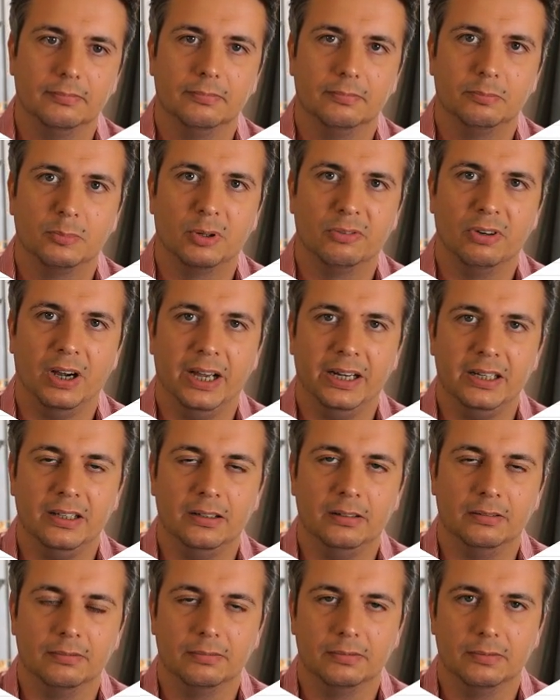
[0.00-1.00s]

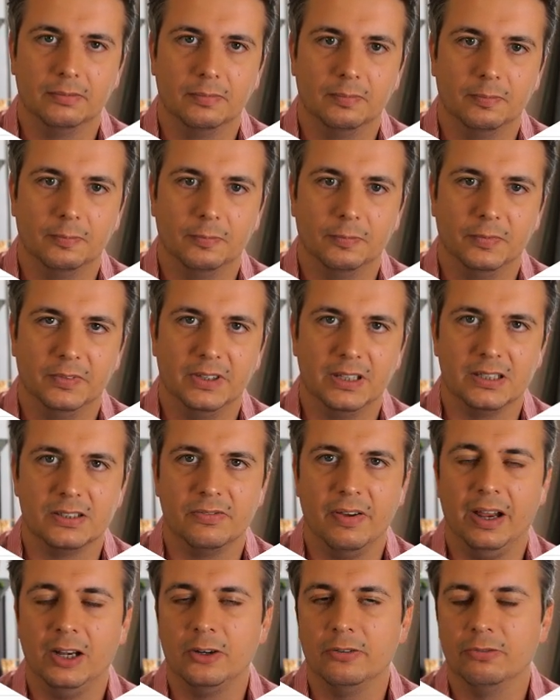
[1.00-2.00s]
providing this
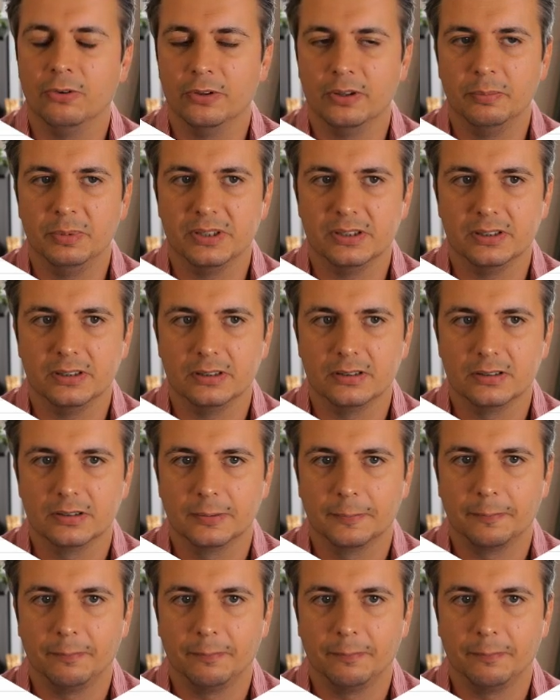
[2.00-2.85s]
value for the business.